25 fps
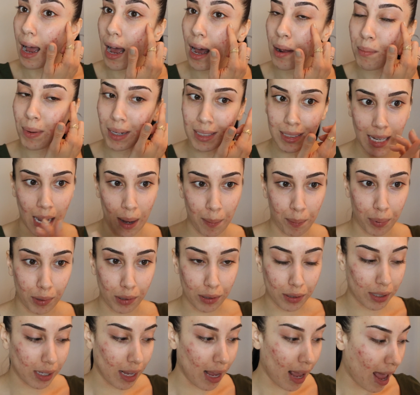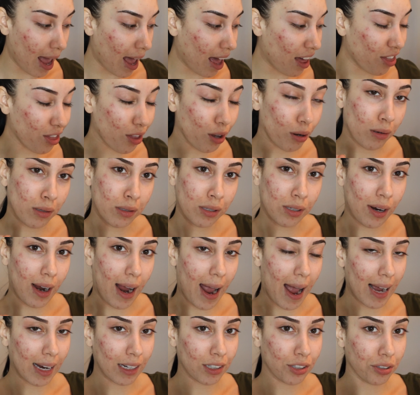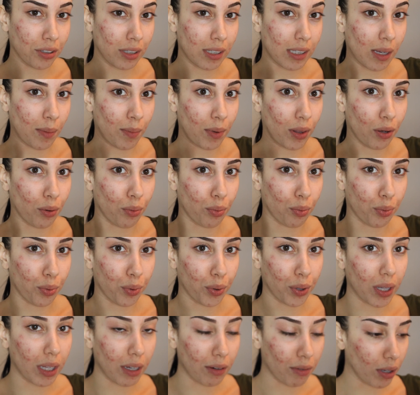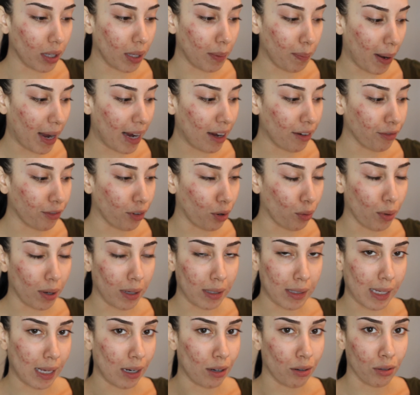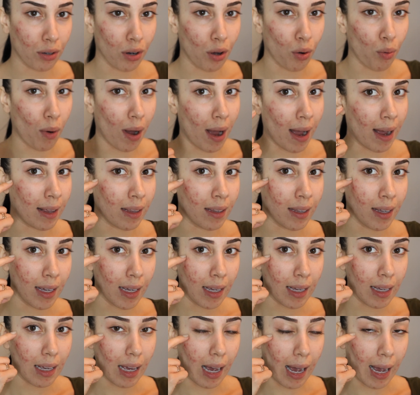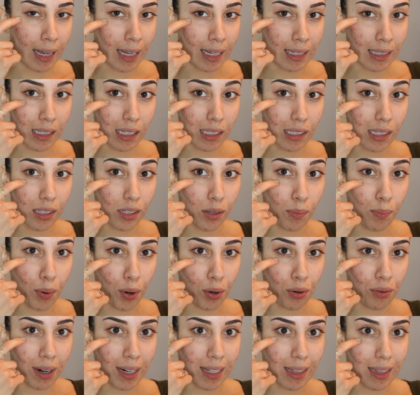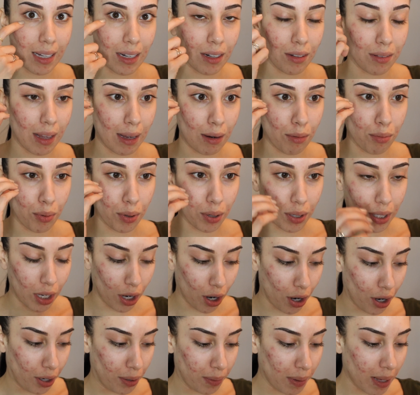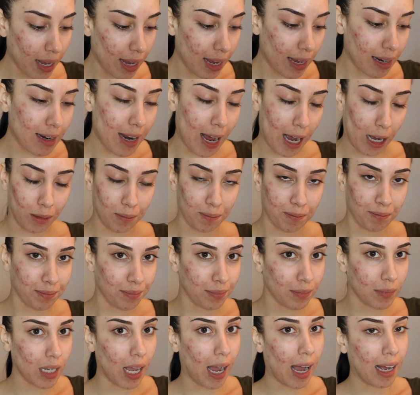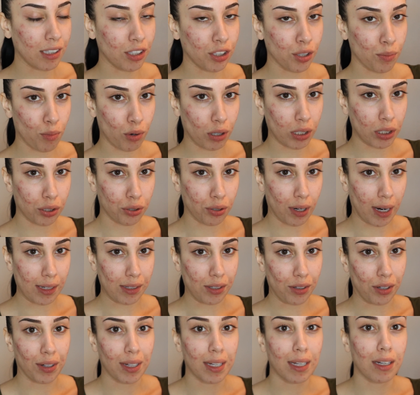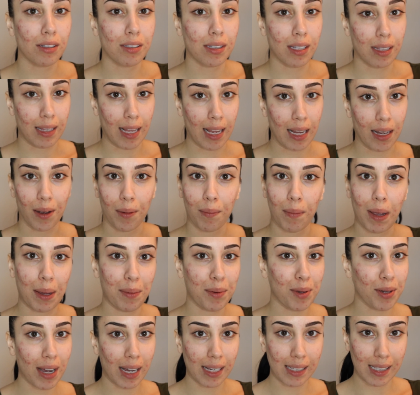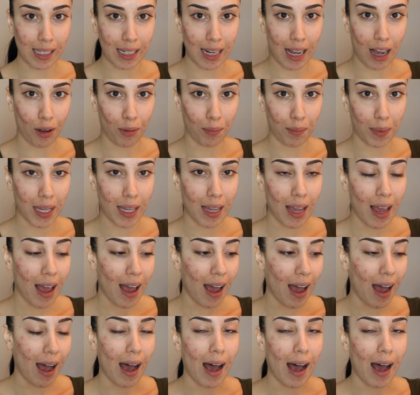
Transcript: on my temples. And those are actually some of the really painful ones. I don't know why. I guess because it's a bone right there, they really hurt. Now, onto moisturizer. Here's the thing. Maybe you guys can help me.